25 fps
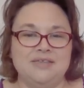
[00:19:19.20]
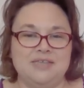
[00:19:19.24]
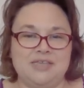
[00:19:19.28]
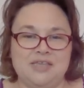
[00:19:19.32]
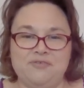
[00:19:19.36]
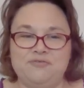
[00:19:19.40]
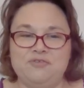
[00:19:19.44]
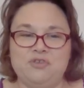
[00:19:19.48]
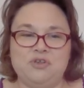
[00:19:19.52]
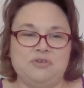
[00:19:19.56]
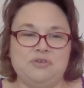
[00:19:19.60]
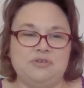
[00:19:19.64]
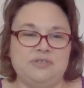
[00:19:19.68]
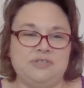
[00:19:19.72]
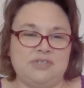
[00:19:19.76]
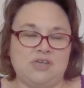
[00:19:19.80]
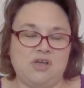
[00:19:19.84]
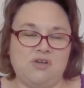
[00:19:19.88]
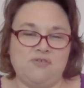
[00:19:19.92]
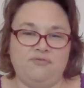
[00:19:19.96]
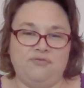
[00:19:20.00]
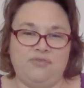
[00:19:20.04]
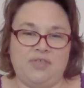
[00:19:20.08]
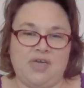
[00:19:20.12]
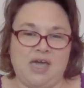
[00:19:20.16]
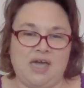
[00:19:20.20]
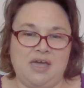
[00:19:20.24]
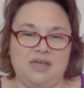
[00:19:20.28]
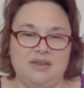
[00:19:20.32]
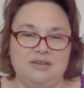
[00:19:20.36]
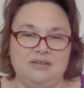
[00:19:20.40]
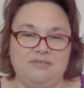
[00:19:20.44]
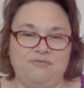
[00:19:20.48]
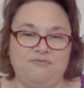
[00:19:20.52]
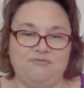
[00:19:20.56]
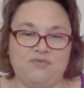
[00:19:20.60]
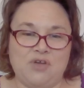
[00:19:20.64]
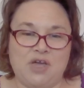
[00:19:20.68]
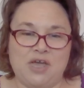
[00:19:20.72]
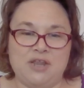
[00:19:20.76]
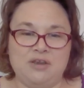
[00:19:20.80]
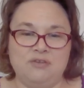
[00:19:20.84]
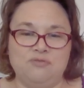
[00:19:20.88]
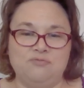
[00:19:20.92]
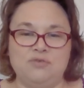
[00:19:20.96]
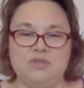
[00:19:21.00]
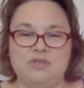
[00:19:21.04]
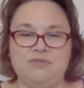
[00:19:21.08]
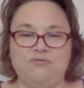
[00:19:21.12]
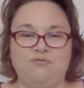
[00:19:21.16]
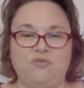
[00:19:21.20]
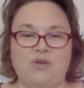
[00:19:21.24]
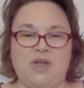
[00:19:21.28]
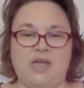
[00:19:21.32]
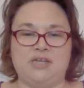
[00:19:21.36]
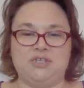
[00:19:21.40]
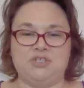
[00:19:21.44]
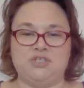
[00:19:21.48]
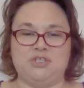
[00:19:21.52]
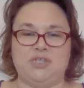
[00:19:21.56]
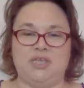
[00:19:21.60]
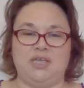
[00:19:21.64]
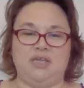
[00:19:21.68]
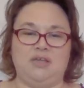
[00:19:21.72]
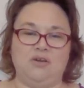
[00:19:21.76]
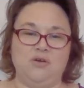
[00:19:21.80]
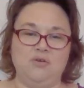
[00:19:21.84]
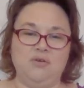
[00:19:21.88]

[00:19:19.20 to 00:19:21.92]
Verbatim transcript: give yourself that fun refresh like